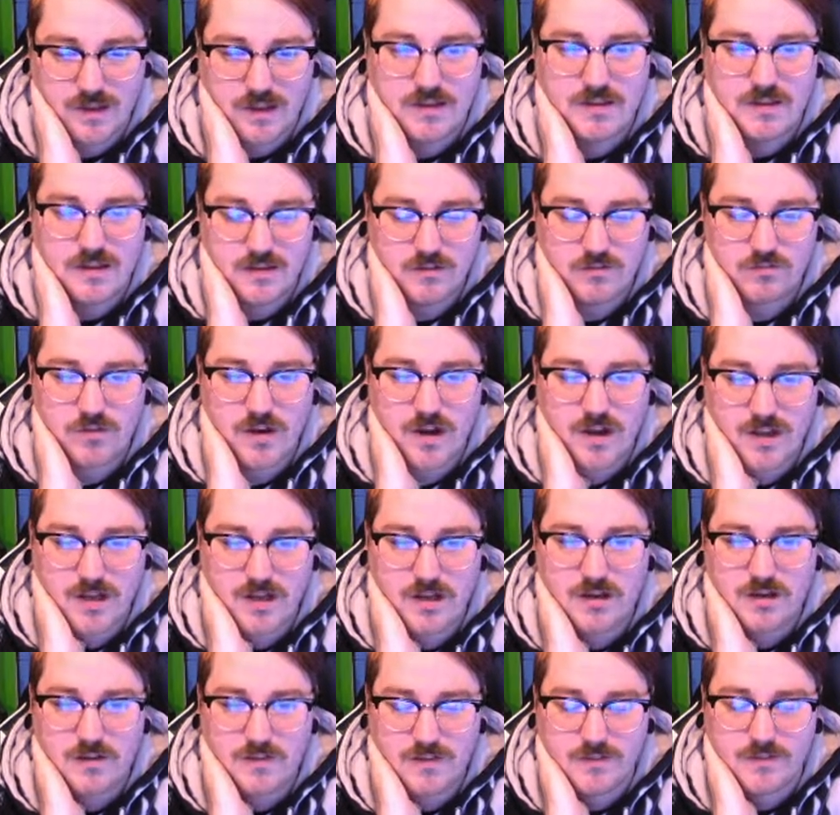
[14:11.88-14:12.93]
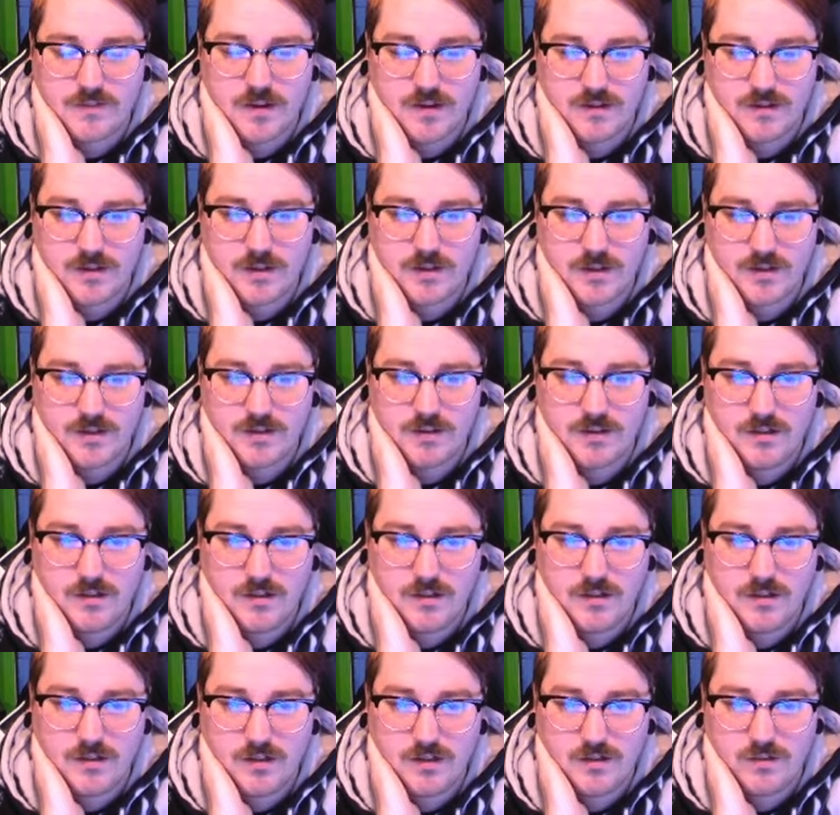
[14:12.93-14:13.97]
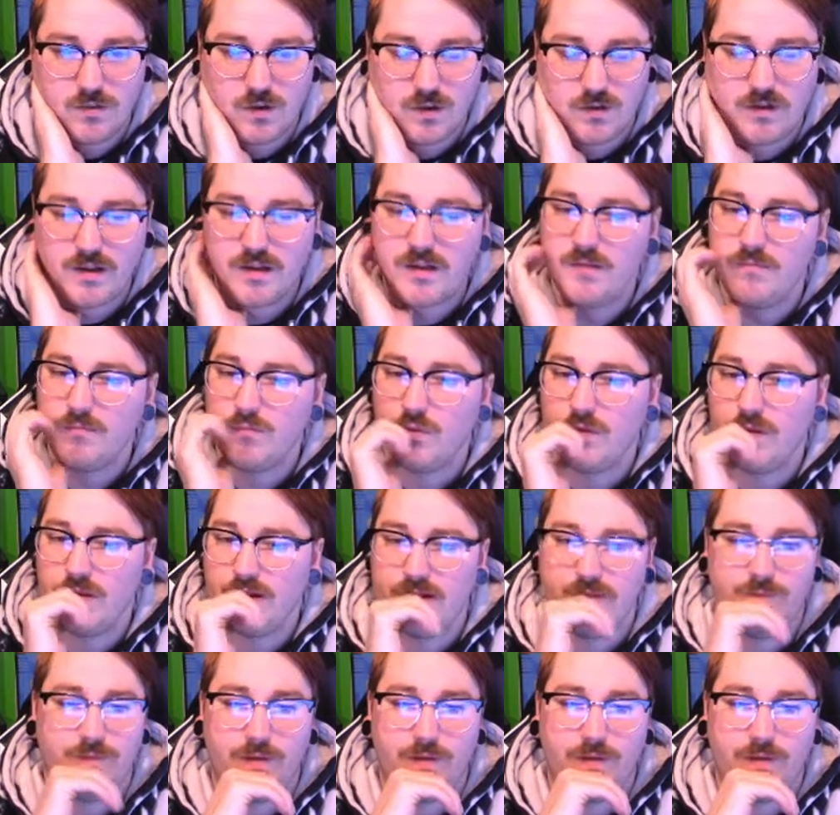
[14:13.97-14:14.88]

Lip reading: He's right here in this area. Do I like him more than...